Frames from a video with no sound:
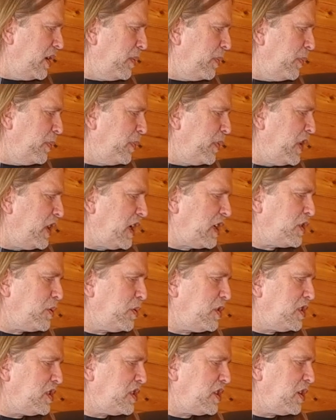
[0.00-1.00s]
The next one
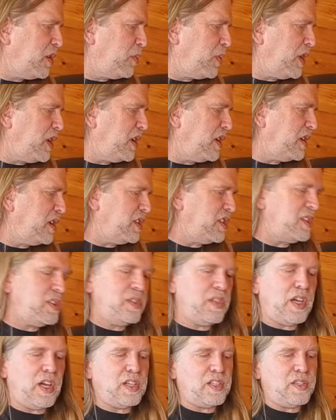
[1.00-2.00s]
is going to be an
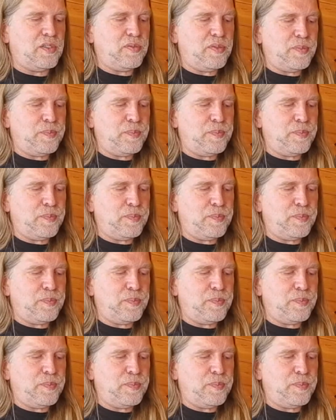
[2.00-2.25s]
octave.